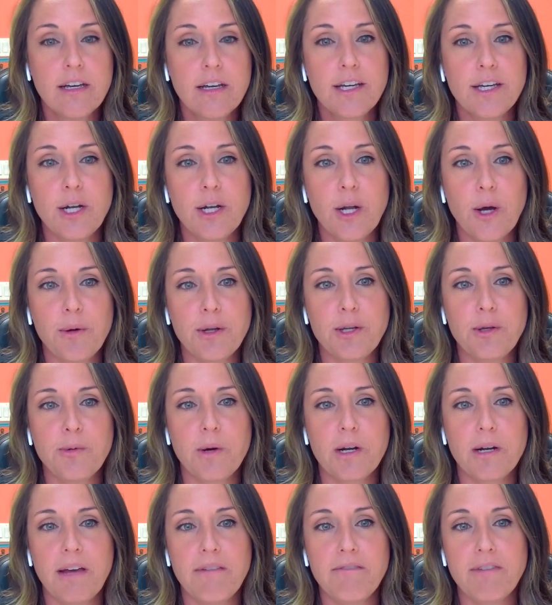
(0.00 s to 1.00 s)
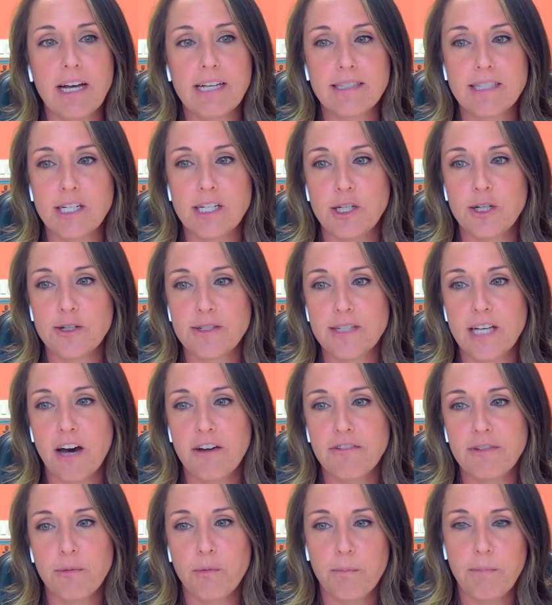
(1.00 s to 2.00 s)
You know, when you want to invest in
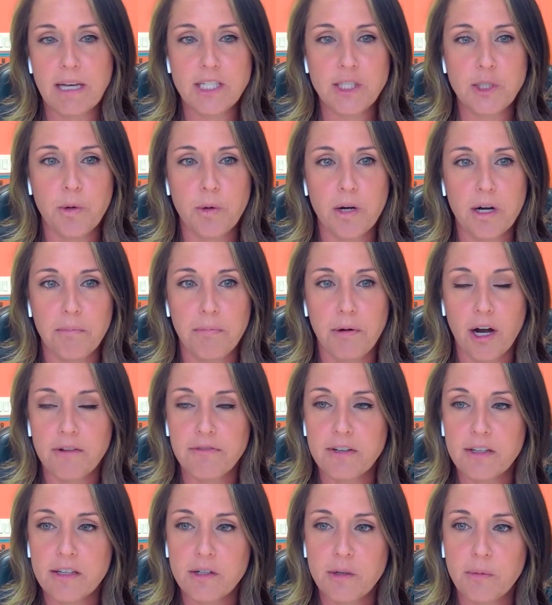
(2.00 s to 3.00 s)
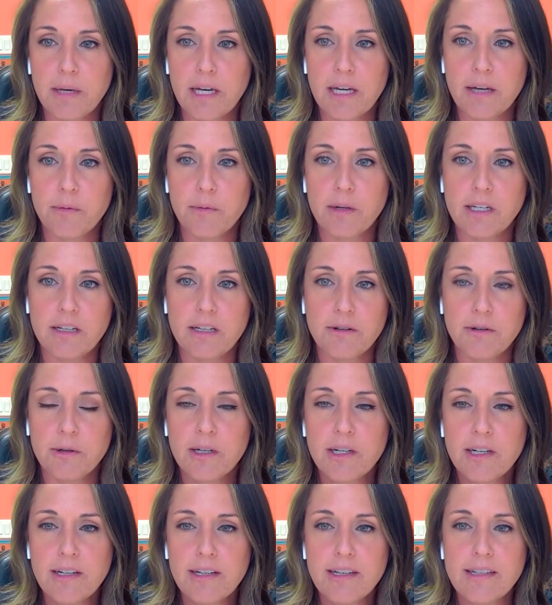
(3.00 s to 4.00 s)
yourself, it makes you want to barf a little bit when you
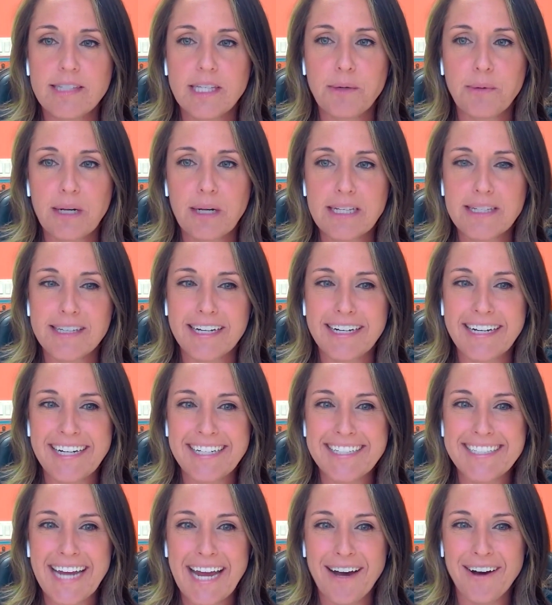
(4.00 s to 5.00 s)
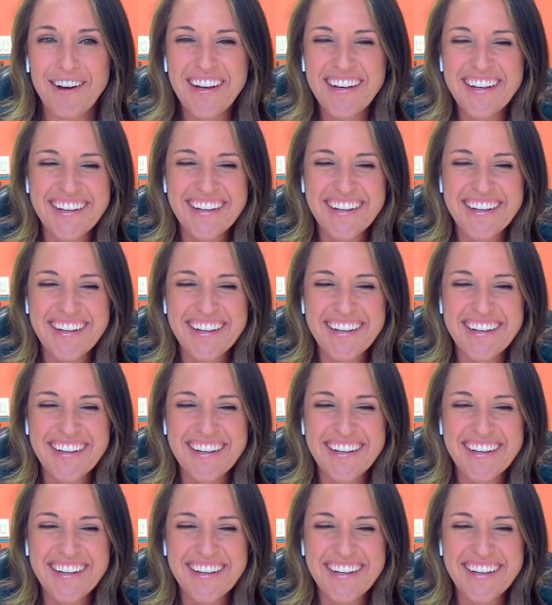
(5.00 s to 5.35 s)
see what it's going to entail.